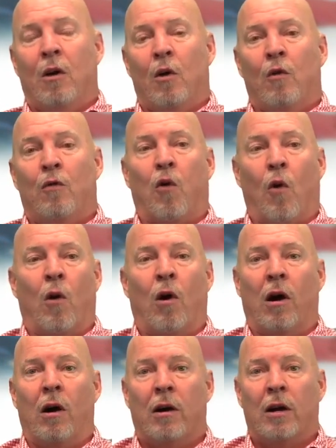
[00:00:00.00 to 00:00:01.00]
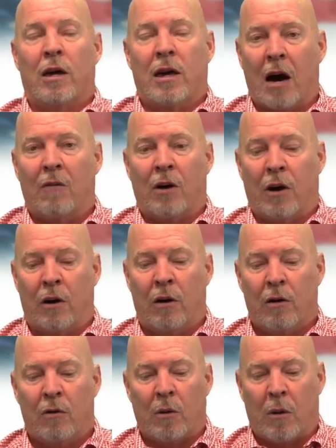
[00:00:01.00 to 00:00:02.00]
for governor
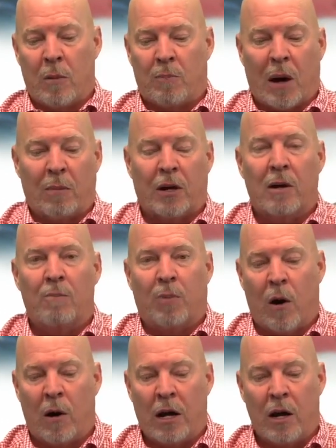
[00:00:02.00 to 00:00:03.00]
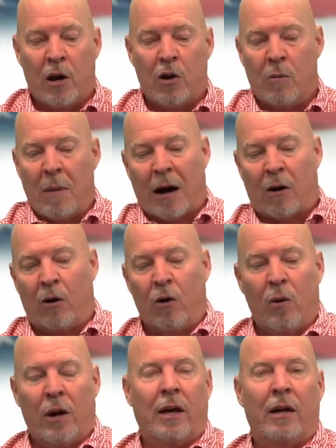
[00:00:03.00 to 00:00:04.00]
for the Republican Party, no matter
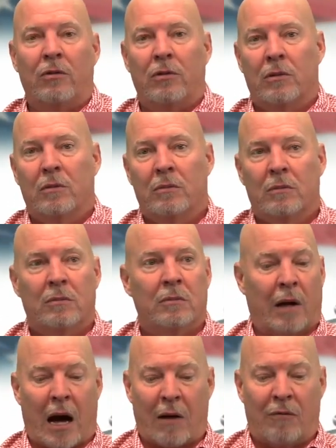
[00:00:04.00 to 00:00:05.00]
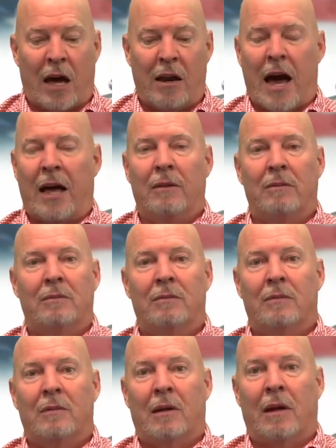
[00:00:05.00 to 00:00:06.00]
who it is. I've done that.
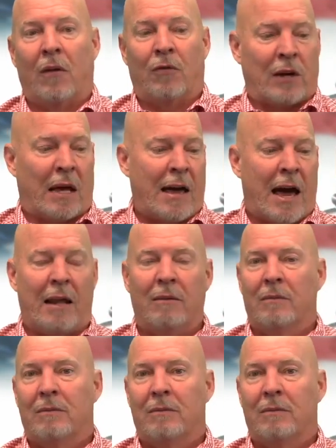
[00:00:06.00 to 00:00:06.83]
I've said that.